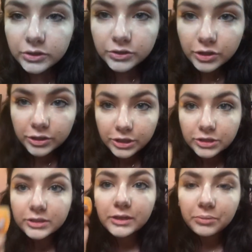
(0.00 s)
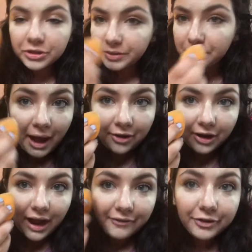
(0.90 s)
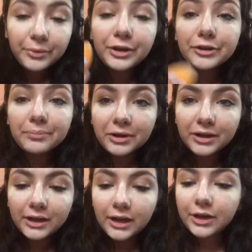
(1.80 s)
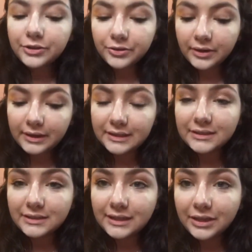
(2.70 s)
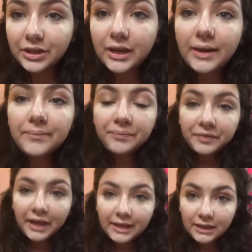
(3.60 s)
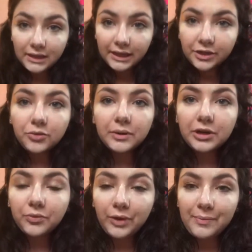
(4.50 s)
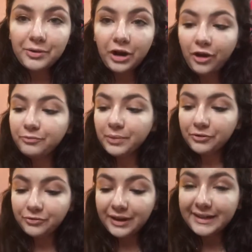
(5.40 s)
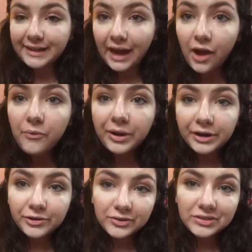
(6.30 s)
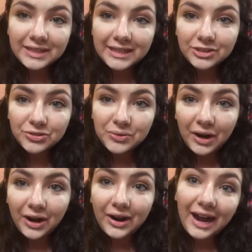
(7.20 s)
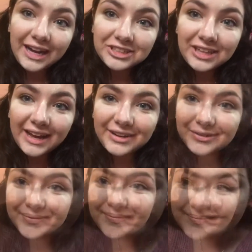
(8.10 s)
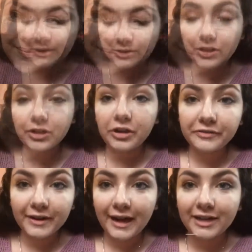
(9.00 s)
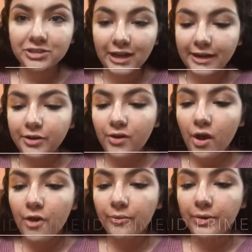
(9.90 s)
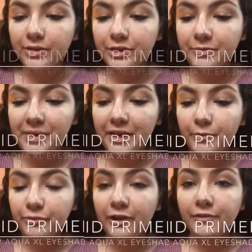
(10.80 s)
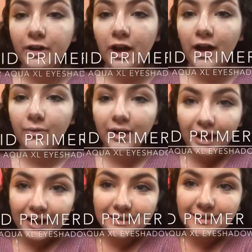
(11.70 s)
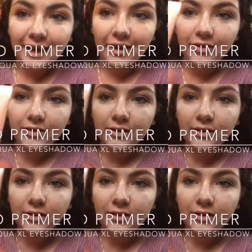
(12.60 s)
So you're just going to put the powder everywhere you put your concealer, and later we're going to wipe it off, but right now we're going to get into our eyeshadow. So we're going to start off our eyeshadow with the Makeup Forever Aqua XL